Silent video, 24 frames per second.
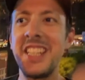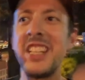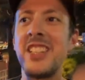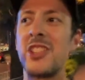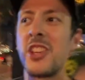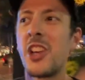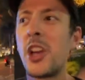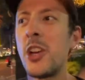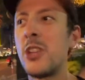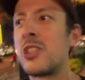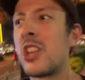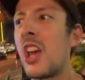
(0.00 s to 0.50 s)
need to
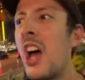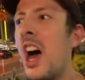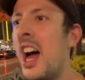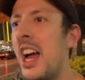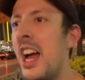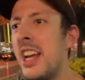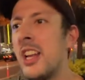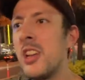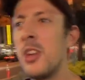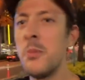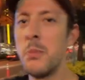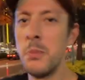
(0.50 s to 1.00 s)
go to
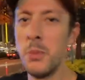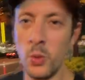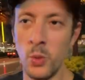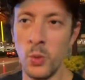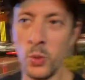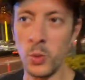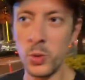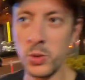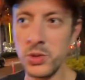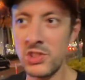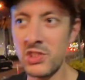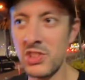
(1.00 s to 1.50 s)
Ayala
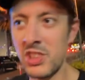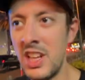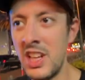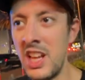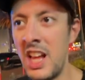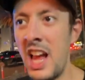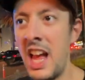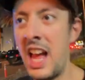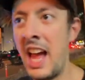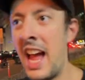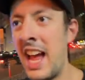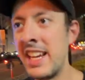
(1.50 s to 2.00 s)
Malls
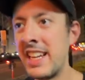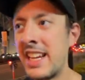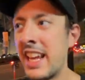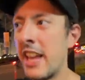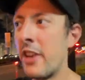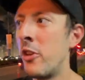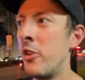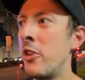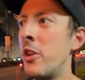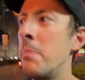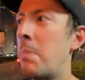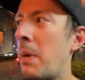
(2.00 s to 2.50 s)
and get
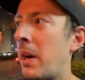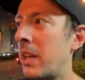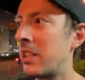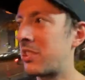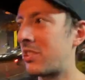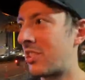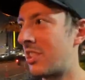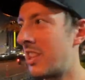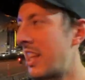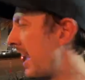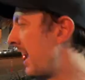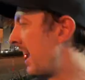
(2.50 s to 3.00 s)
on the bus
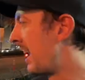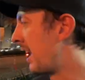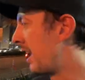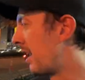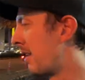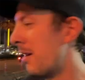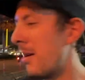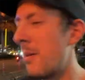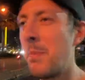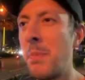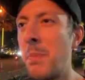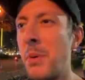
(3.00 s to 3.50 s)
there.
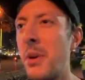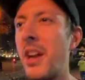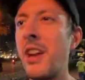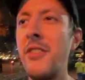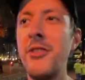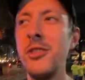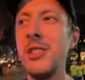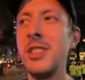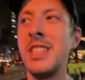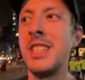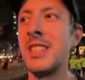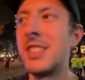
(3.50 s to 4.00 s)
But I've
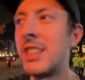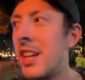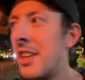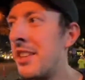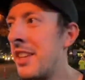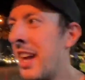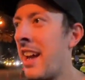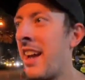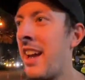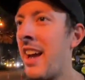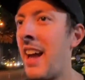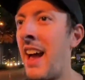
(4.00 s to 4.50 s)
already done
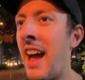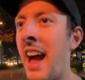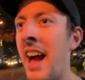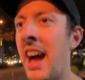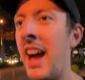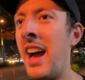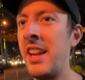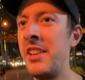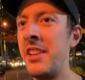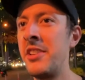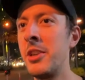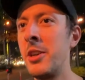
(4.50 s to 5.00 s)
that,
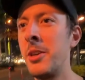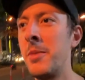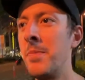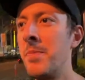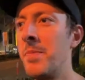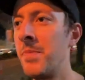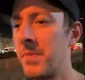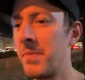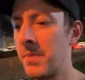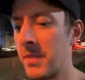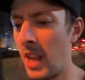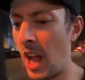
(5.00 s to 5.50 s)
and um,
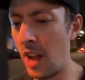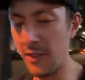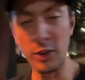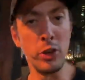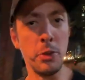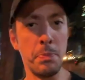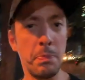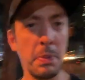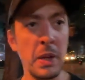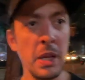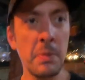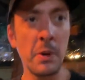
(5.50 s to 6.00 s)
I've got a
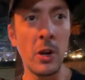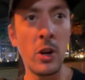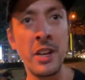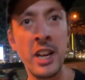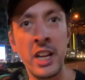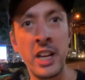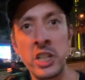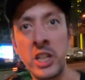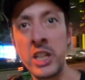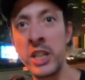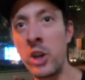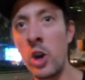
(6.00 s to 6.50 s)
beep card
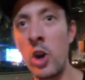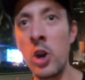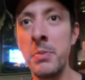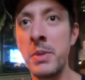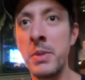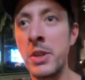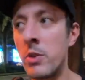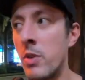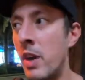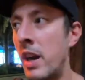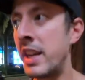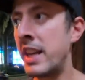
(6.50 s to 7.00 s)
actually on
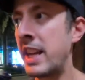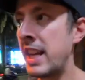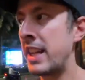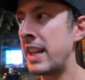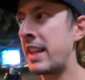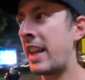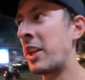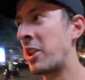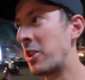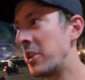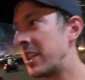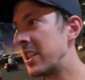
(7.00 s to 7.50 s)
me right here
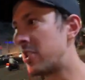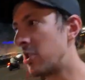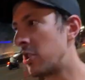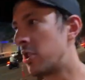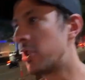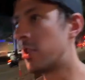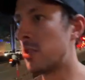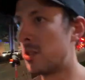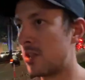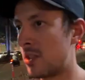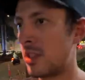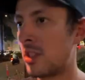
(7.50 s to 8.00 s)
that you need to
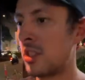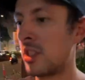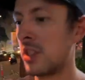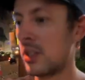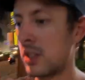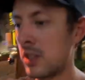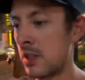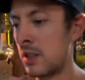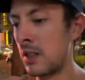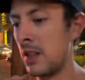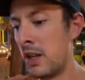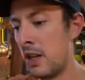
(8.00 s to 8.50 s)
use
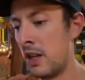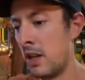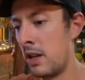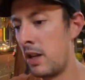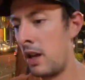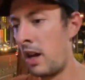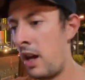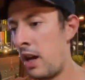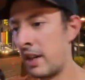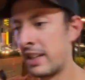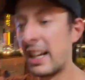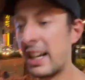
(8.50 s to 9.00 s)
to
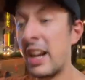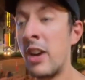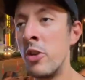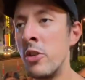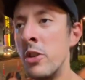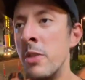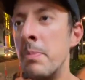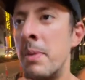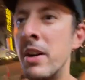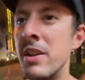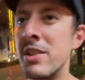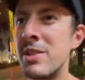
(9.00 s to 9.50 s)
uh, get on the
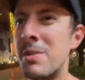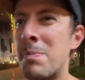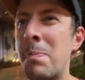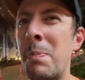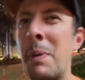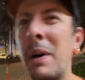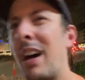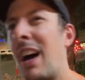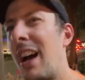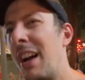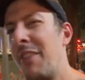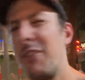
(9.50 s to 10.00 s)
bus.
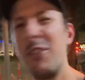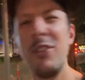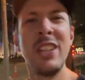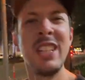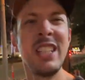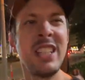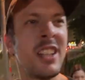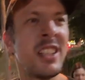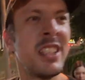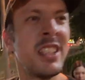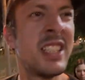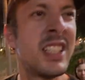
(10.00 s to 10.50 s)
But I've already
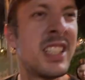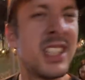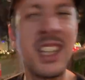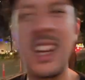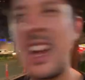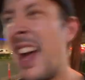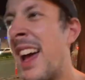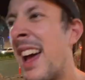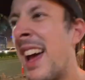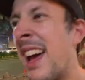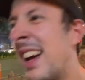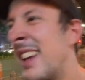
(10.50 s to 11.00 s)
done it,
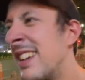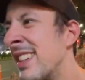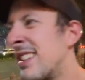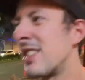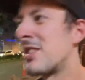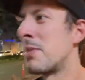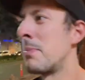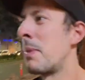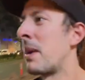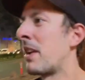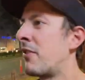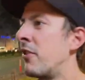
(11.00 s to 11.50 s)
and it
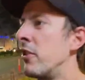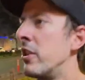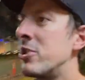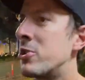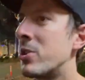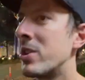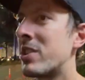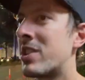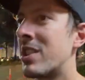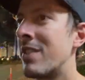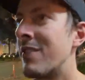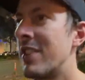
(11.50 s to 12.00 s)
doesn't make for an
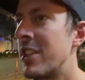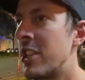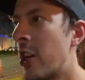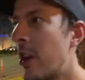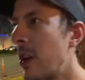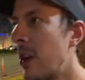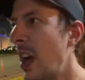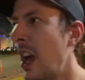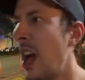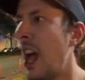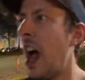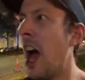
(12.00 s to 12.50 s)
interesting video.
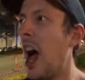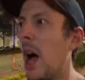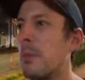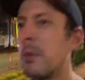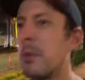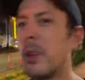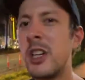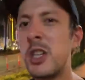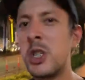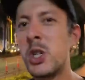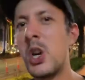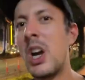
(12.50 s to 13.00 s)
I'm
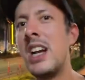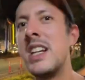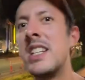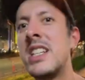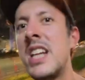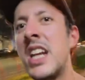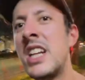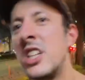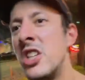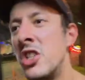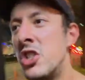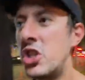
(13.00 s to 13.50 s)
gonna try and
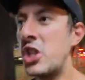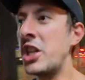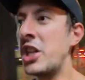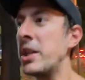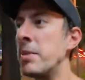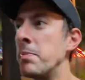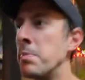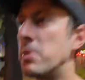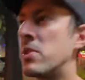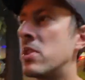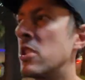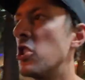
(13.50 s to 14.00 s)
take the
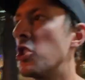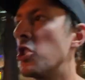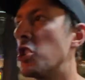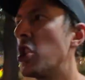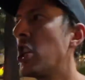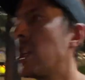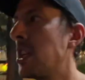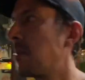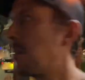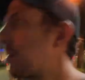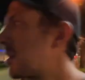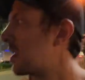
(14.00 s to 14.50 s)
jeeps, the
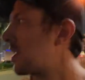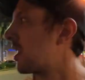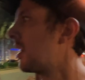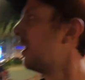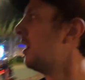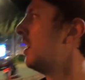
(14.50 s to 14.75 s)
jeeps.